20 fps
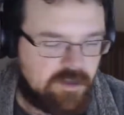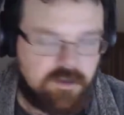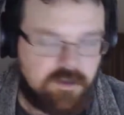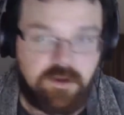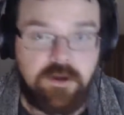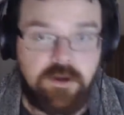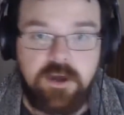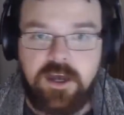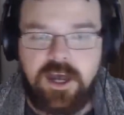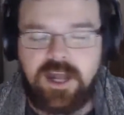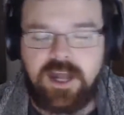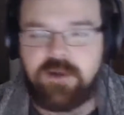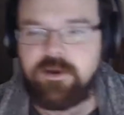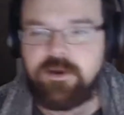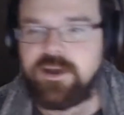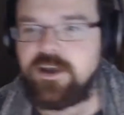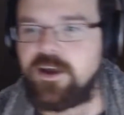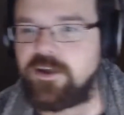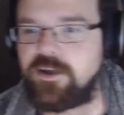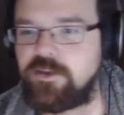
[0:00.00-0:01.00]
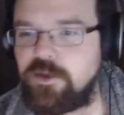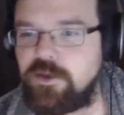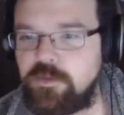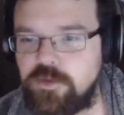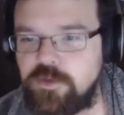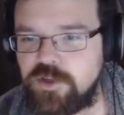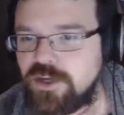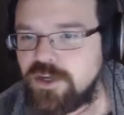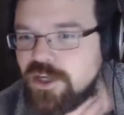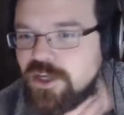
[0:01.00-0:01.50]
I don't know. Anyway,
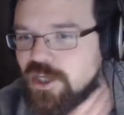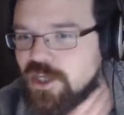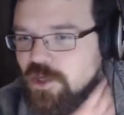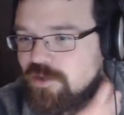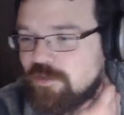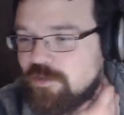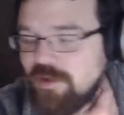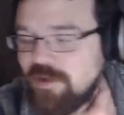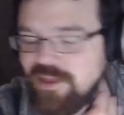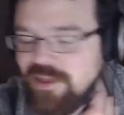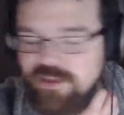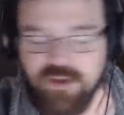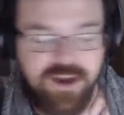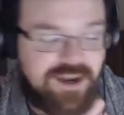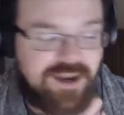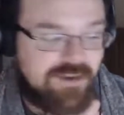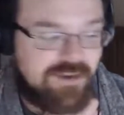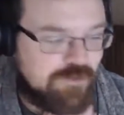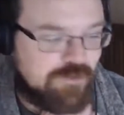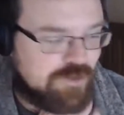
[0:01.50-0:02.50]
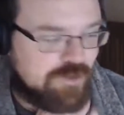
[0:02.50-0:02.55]
you just went silent for a